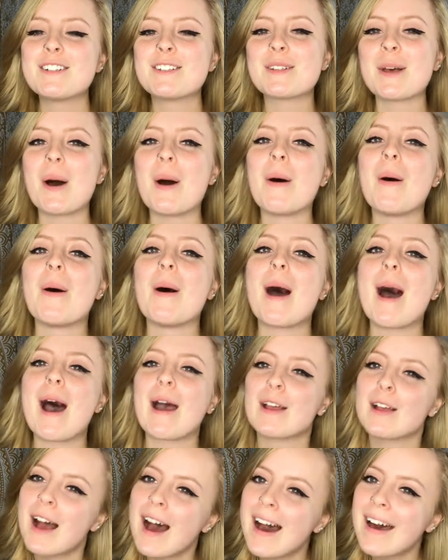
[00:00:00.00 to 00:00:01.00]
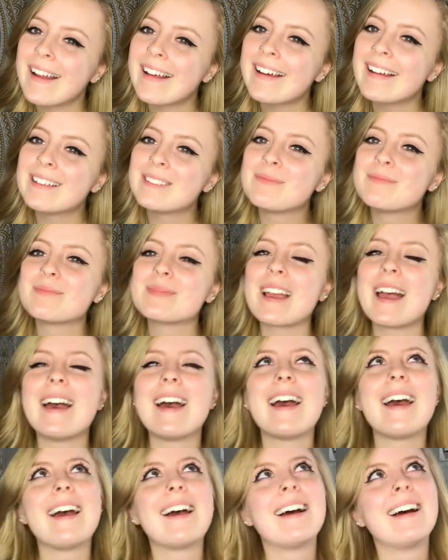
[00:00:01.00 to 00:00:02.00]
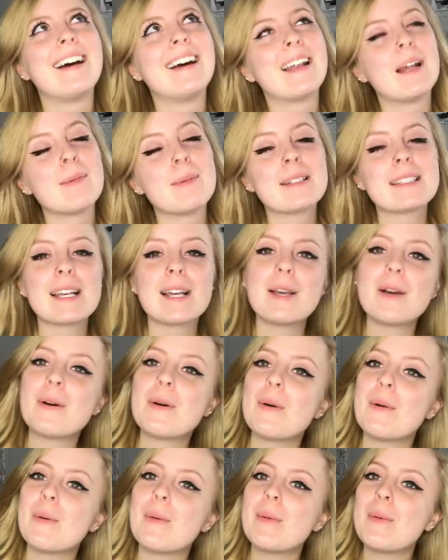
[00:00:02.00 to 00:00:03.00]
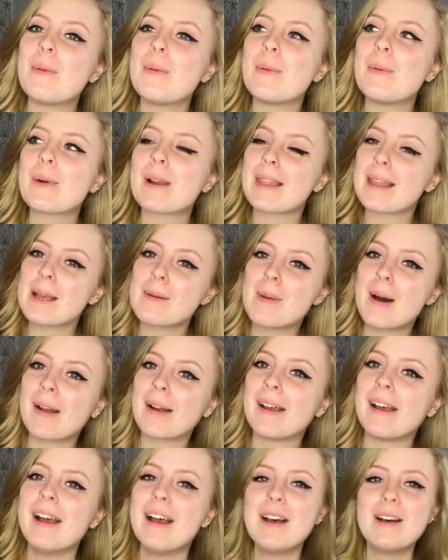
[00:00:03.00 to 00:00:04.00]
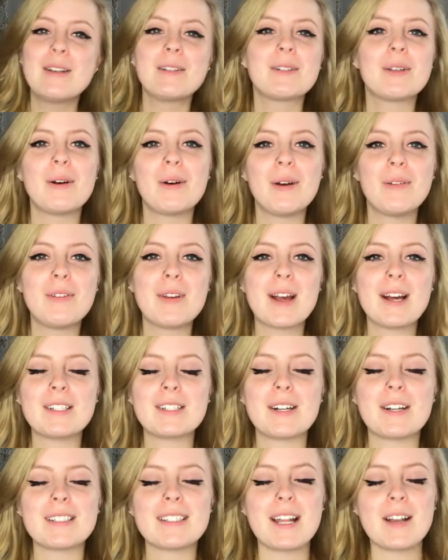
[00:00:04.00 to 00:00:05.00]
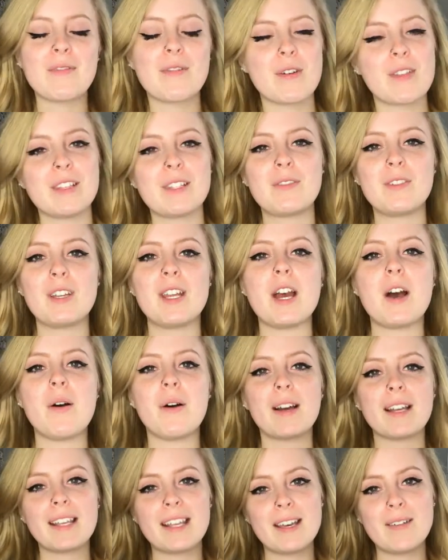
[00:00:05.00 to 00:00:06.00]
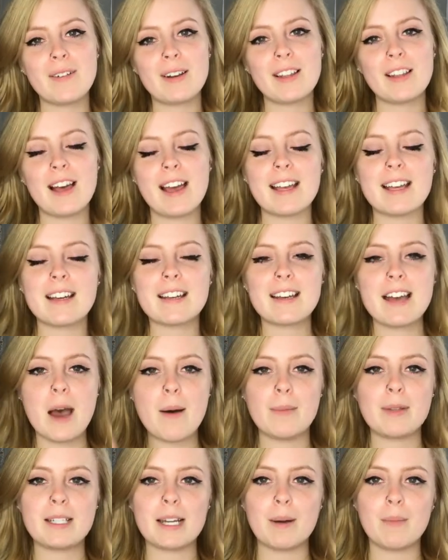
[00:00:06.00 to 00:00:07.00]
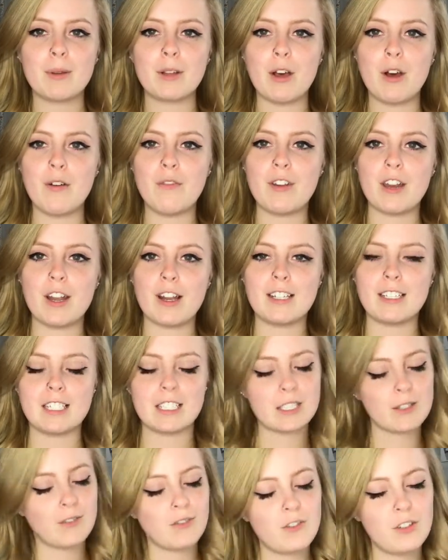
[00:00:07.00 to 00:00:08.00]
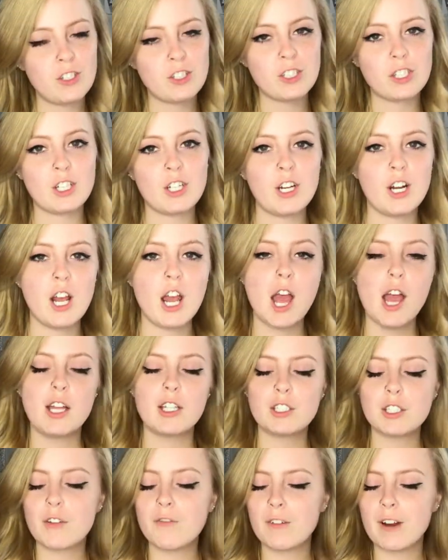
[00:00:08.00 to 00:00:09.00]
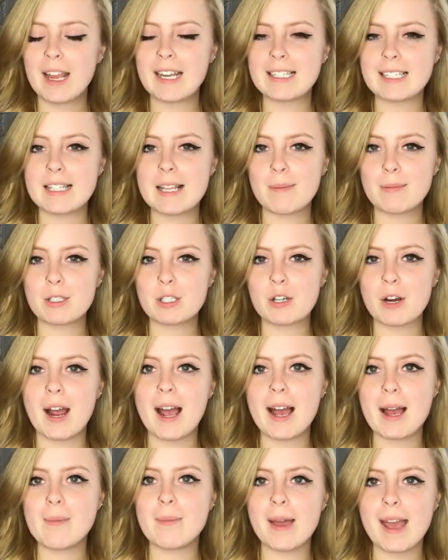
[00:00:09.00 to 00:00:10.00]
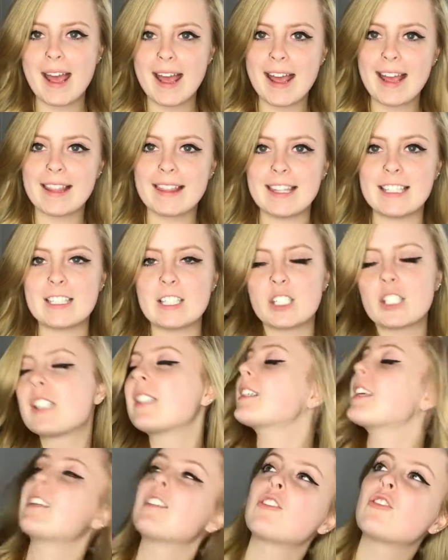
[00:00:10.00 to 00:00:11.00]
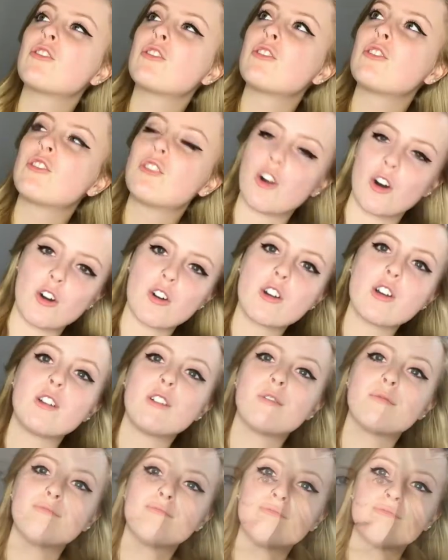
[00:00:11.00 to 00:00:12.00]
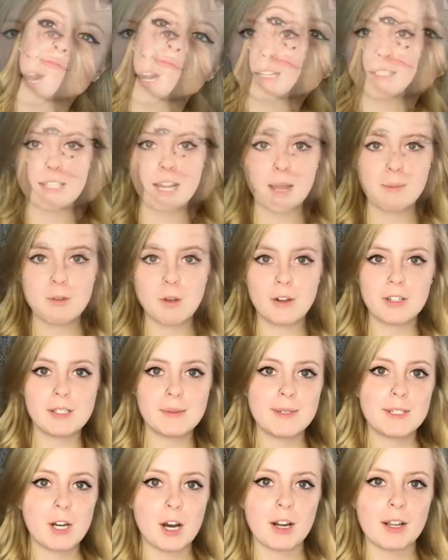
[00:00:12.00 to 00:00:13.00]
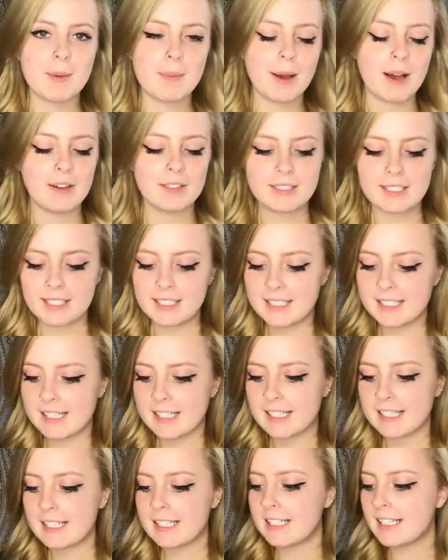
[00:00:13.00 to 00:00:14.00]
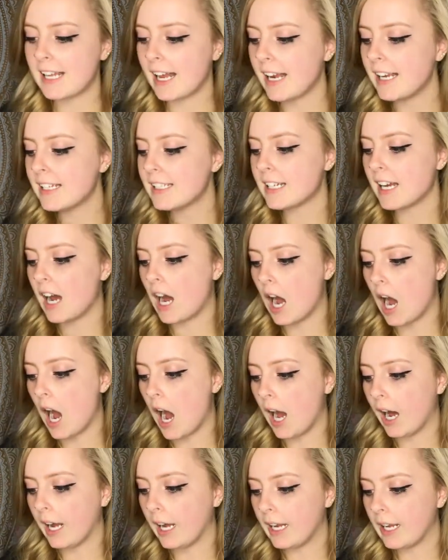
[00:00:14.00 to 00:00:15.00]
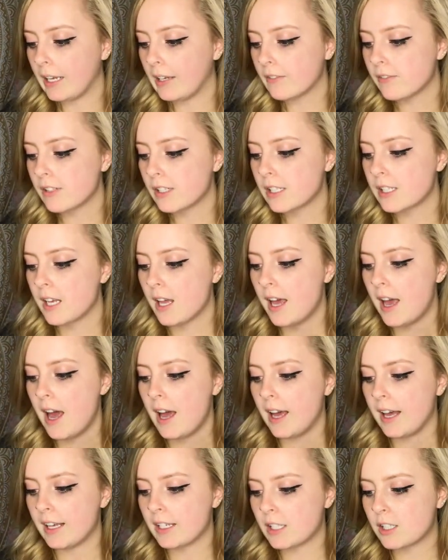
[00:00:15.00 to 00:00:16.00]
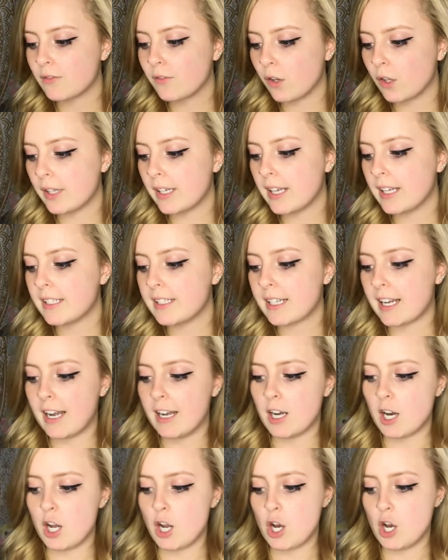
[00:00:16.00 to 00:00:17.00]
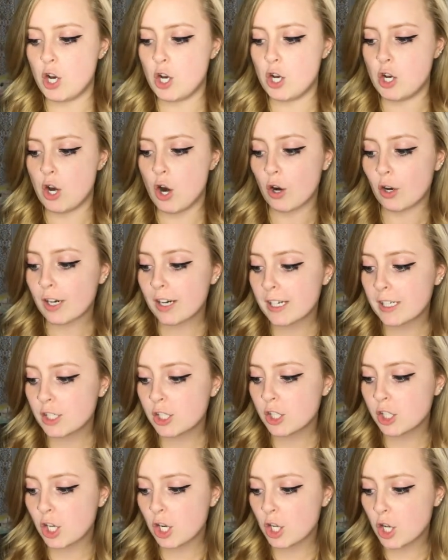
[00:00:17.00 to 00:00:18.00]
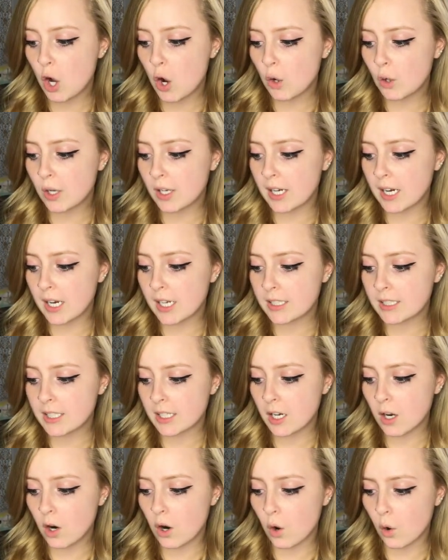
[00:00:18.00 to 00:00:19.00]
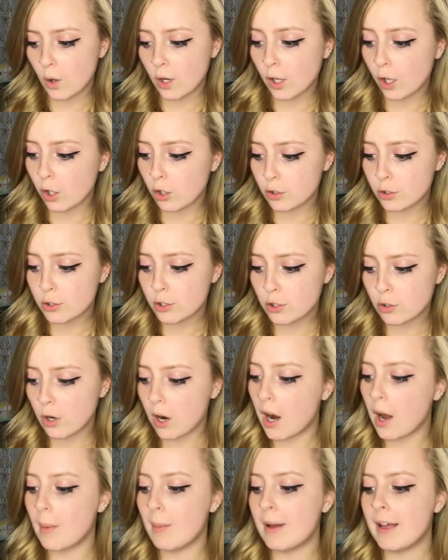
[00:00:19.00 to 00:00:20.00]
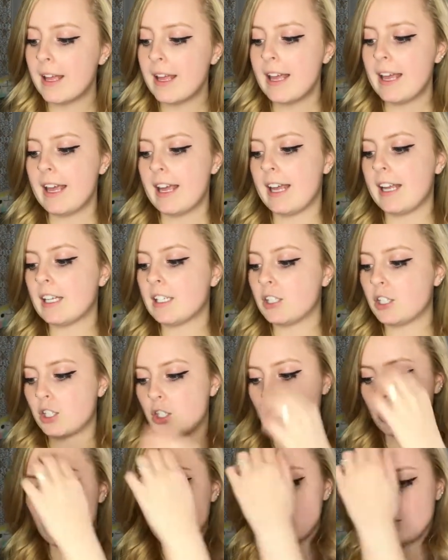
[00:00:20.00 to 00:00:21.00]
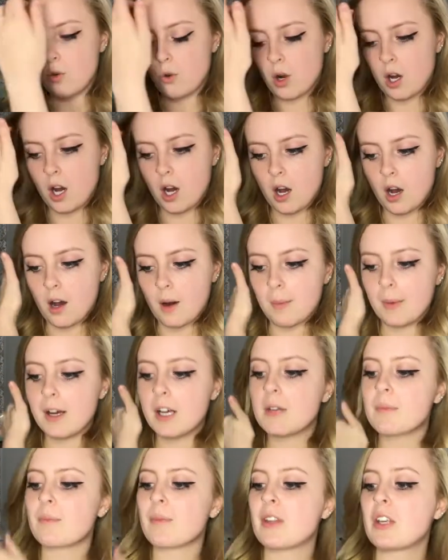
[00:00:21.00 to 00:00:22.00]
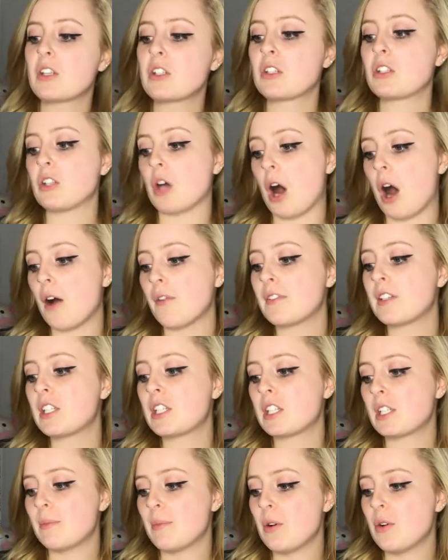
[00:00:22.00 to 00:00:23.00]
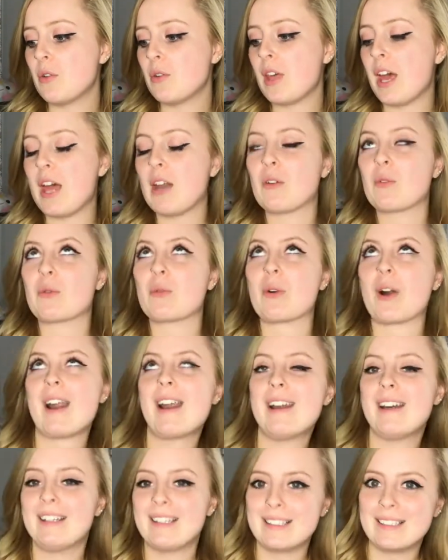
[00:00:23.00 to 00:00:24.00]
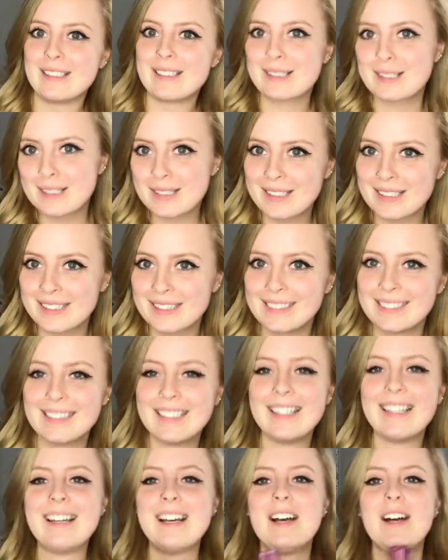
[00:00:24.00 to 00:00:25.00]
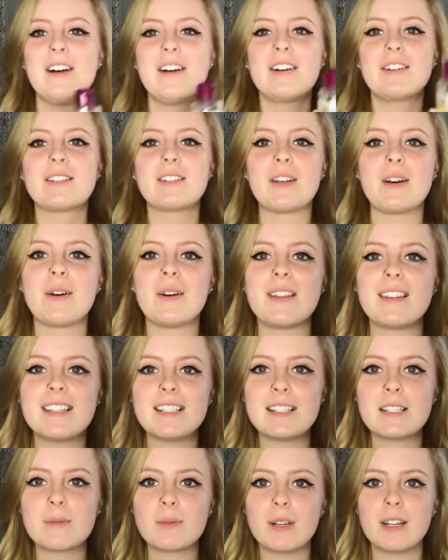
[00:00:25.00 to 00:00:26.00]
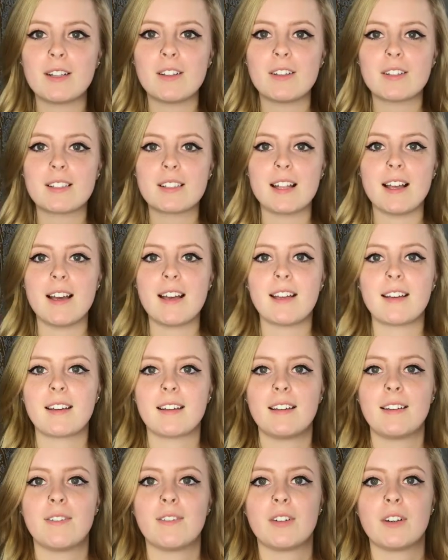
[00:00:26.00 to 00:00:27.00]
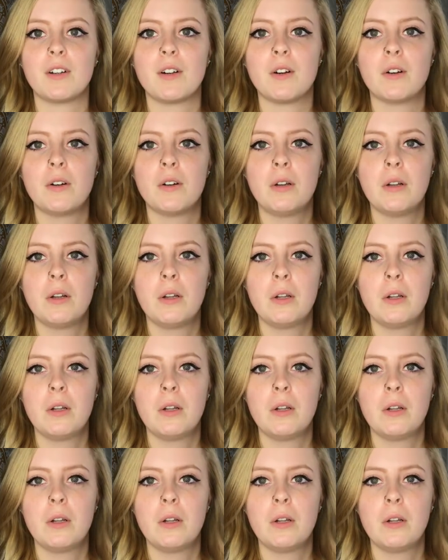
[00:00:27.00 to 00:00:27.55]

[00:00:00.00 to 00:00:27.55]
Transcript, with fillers: so I got it and i am gonna tell you what to think about it. So if you guys are excited for this video, give it a like, comment down below video ideas for the future. Don't forget to subscribe and let's just get started. So the product I'm going to be talking about is the St. Ives Exfoliate and Nourish Coconut Oil Scrub. It's to um, soft, smooth, and radiant skin. So this is what it looks like if it'll,